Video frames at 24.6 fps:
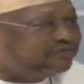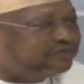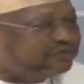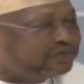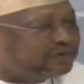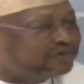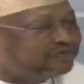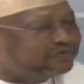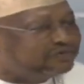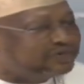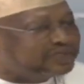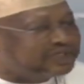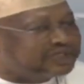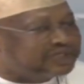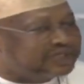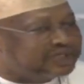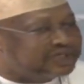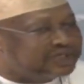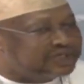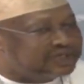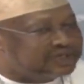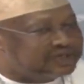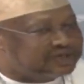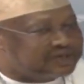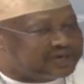
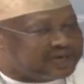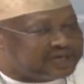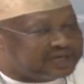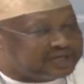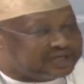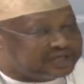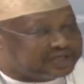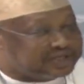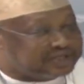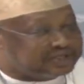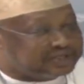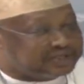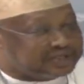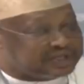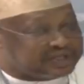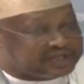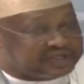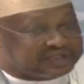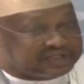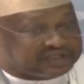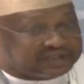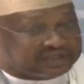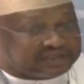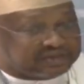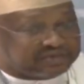Poverty eradication,
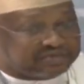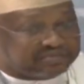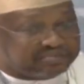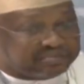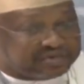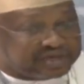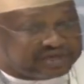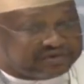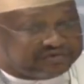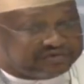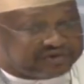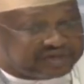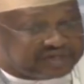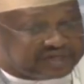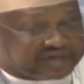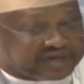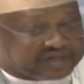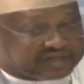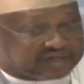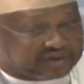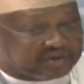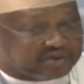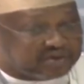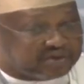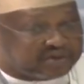as you believed in
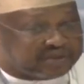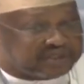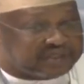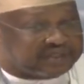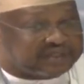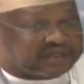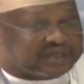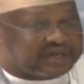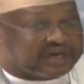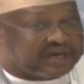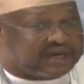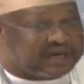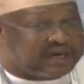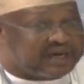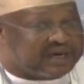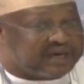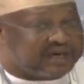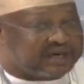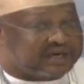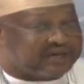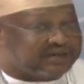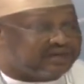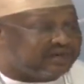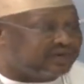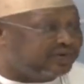other quarters,
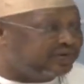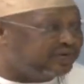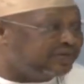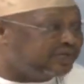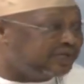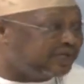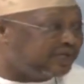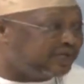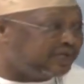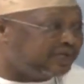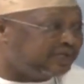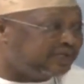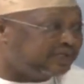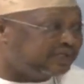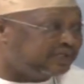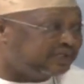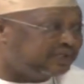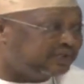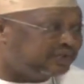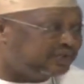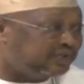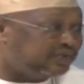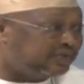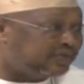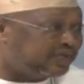I don't think is
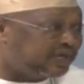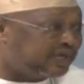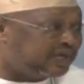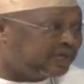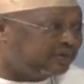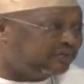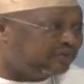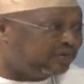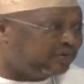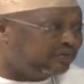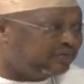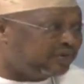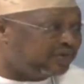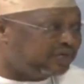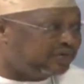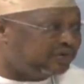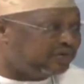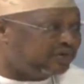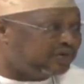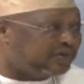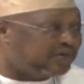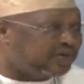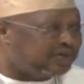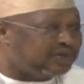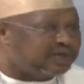sustainable, but
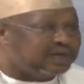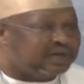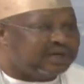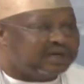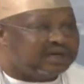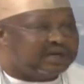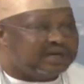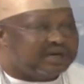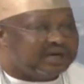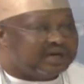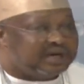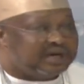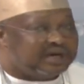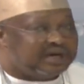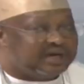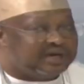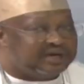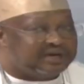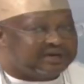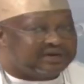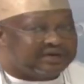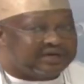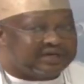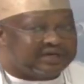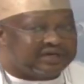you can
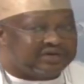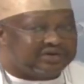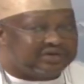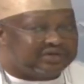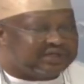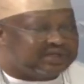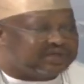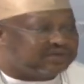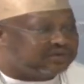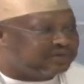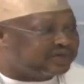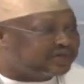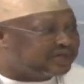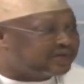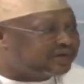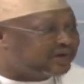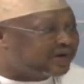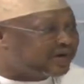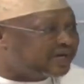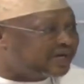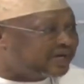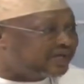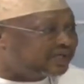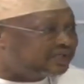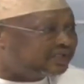reduce it to a
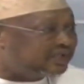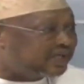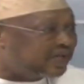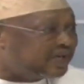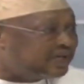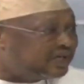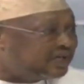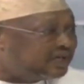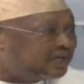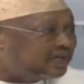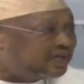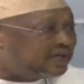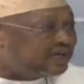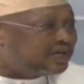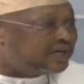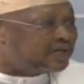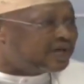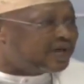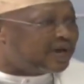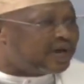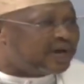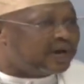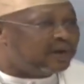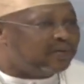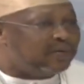great extent.
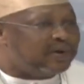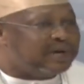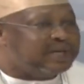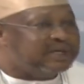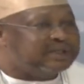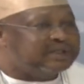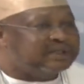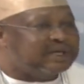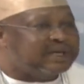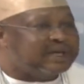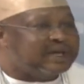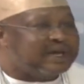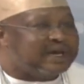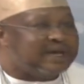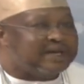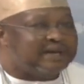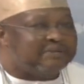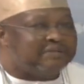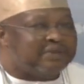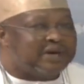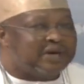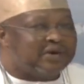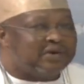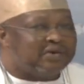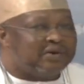I want an
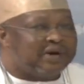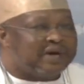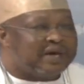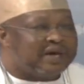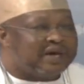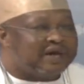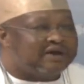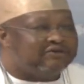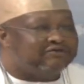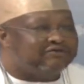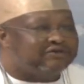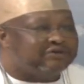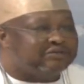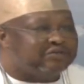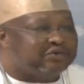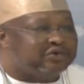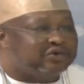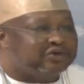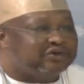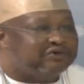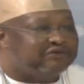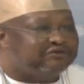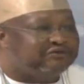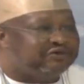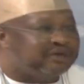Adamawa where
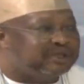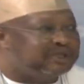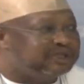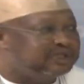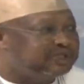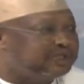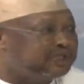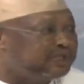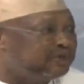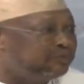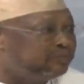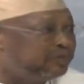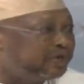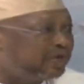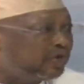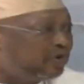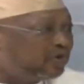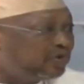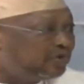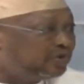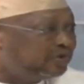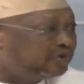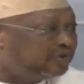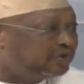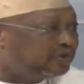everybody feels he
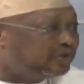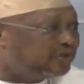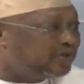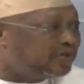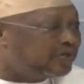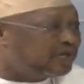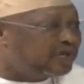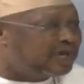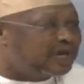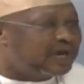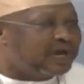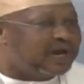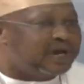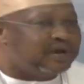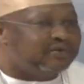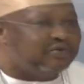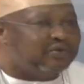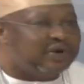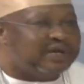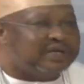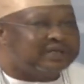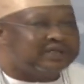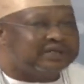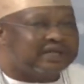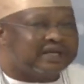belongs. I
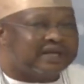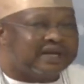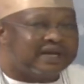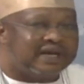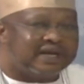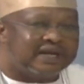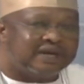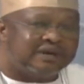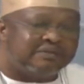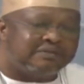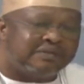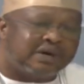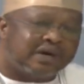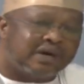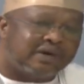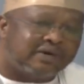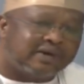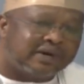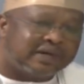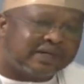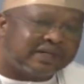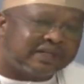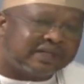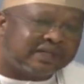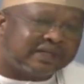want an
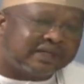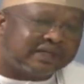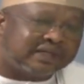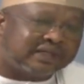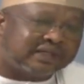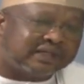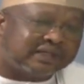Adamawa that